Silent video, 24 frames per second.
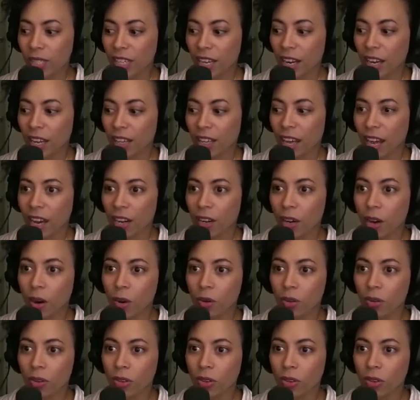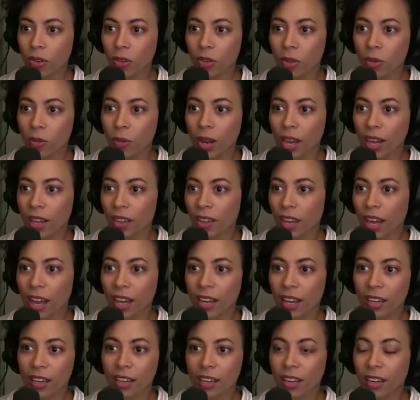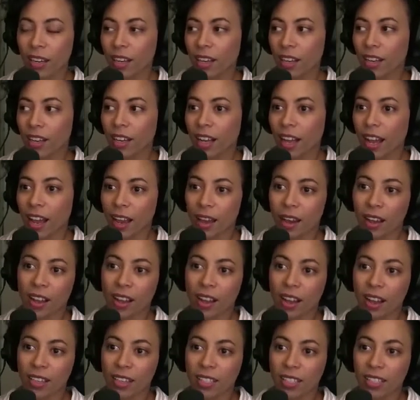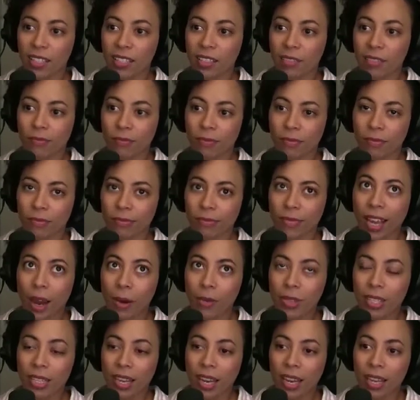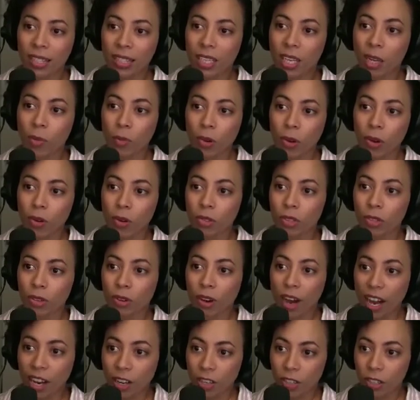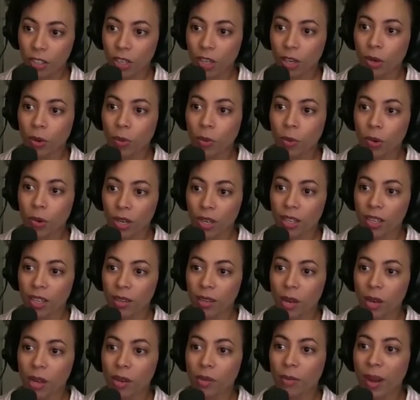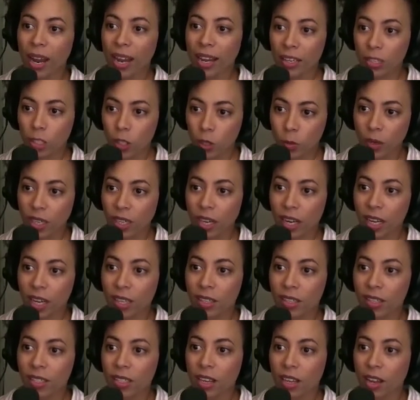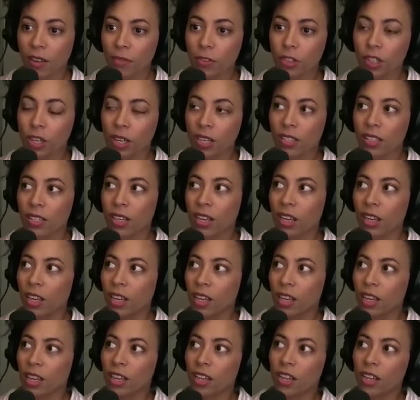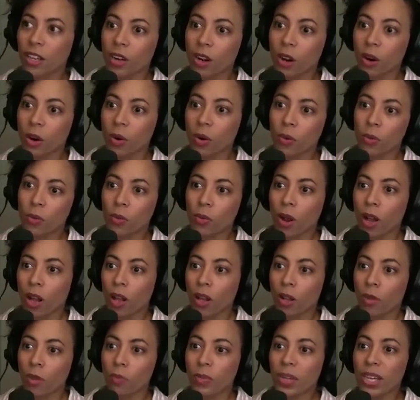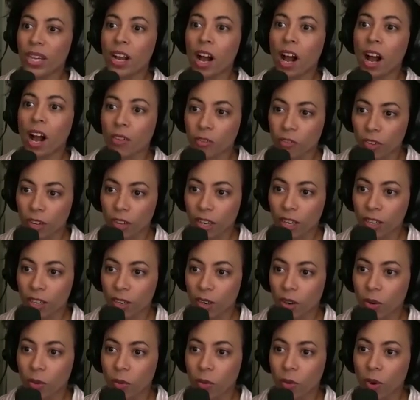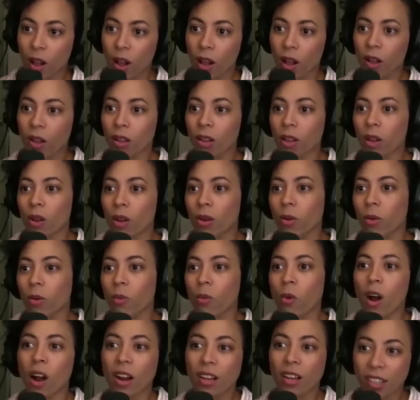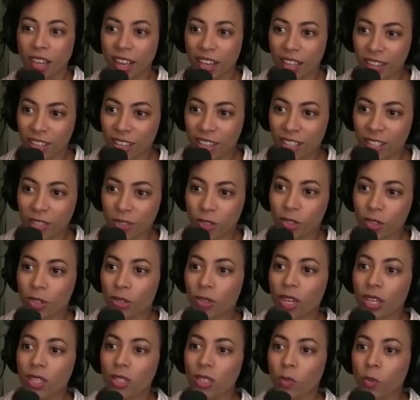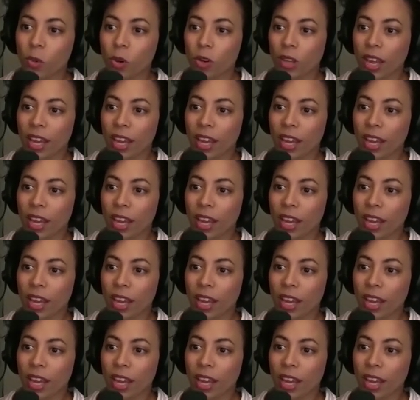getting that note the way that I a, I would say a typical director would, in my experience, of just, well, be confident, well, walk like this or do this, more like